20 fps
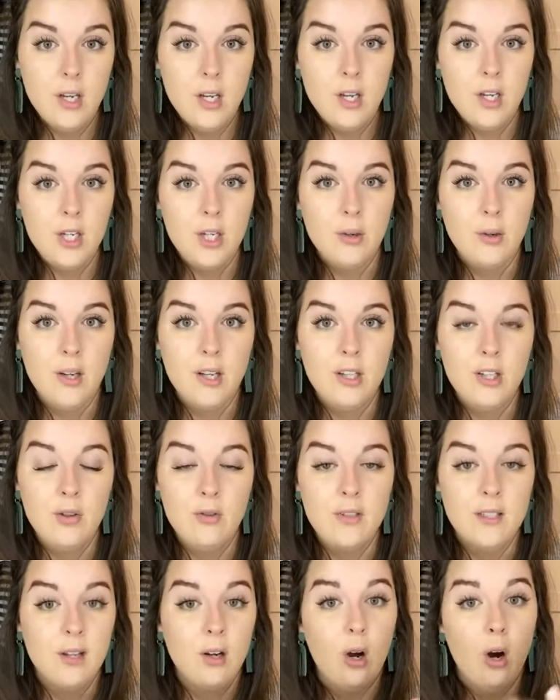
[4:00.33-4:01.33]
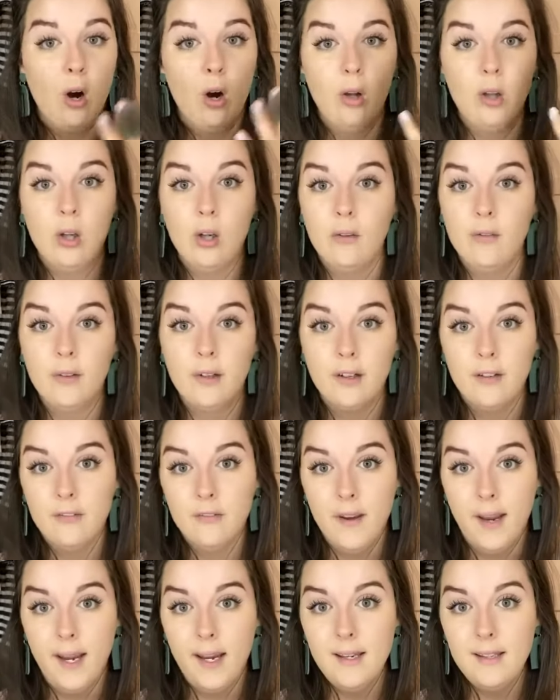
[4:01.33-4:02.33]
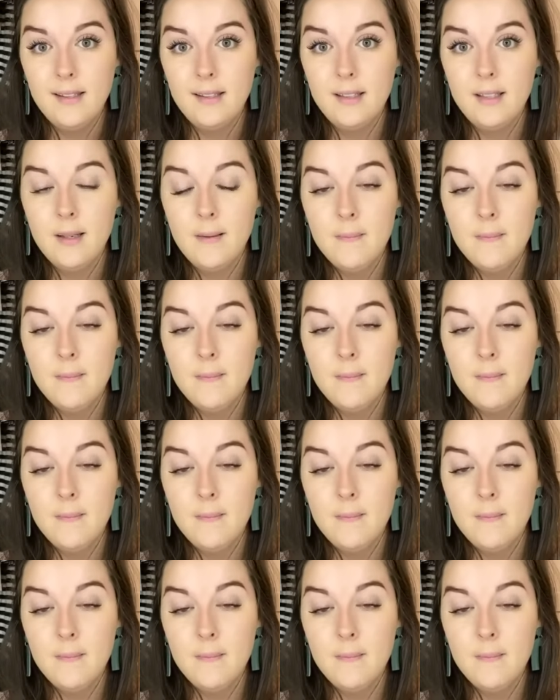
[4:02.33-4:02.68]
you can use it all over your face.